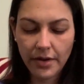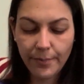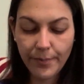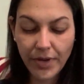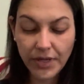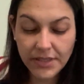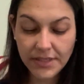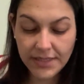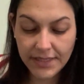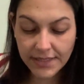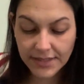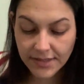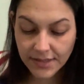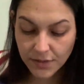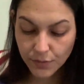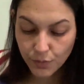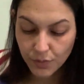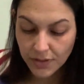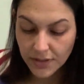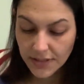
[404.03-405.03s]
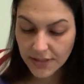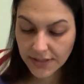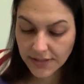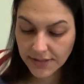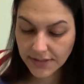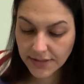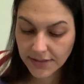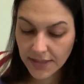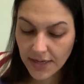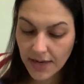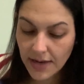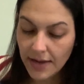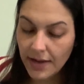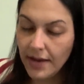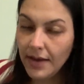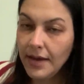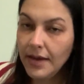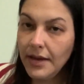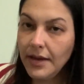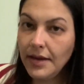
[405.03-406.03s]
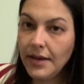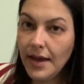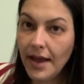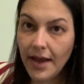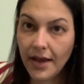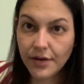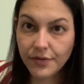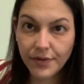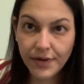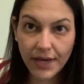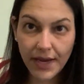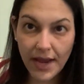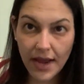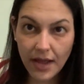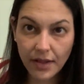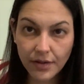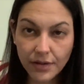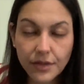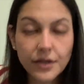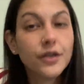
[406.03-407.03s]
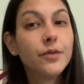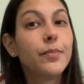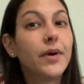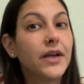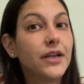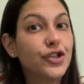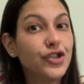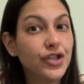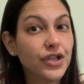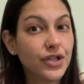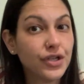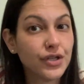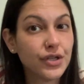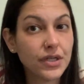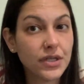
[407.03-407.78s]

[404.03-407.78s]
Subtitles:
This was a advent calendar by Ginger